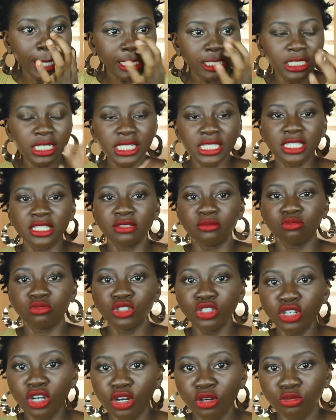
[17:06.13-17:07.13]
Just,
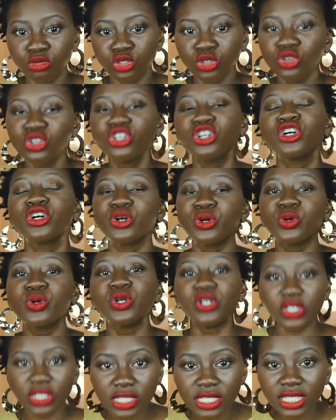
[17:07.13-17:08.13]
you know, do your
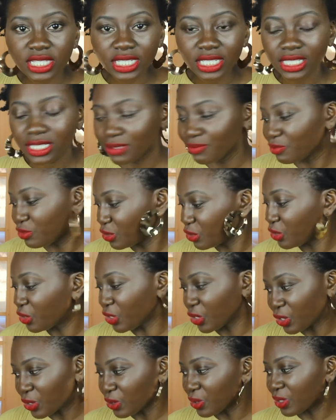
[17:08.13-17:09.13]

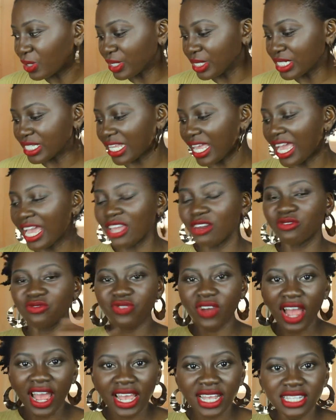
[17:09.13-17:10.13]
Googles and
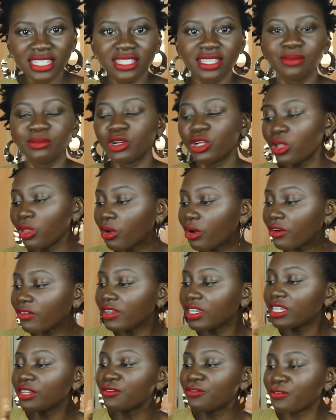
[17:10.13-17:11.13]
find some
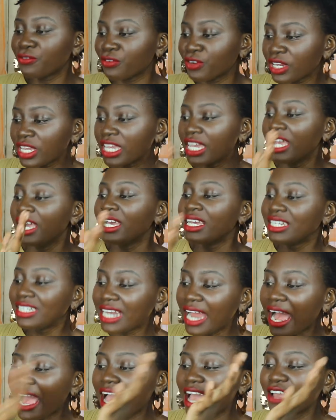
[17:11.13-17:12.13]
chlorine free,
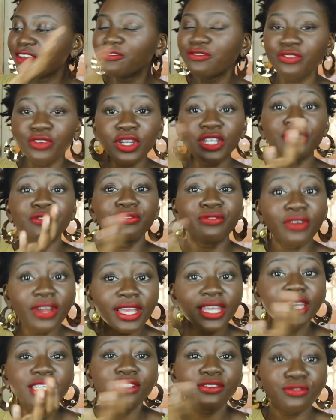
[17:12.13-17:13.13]
dye free,
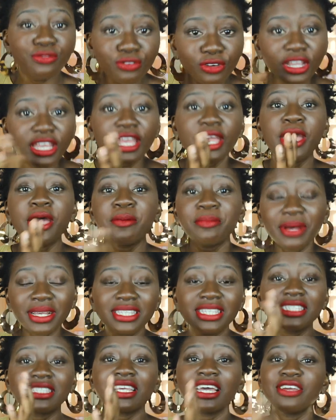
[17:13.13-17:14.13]
fragrance free,
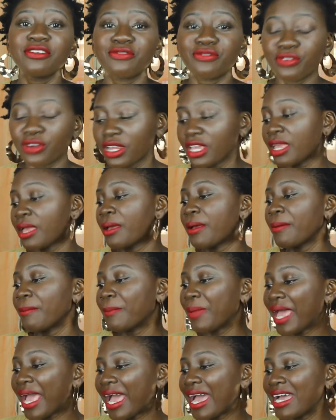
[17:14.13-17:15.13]
pesticide free
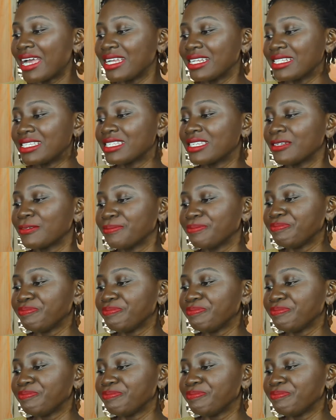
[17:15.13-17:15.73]
pads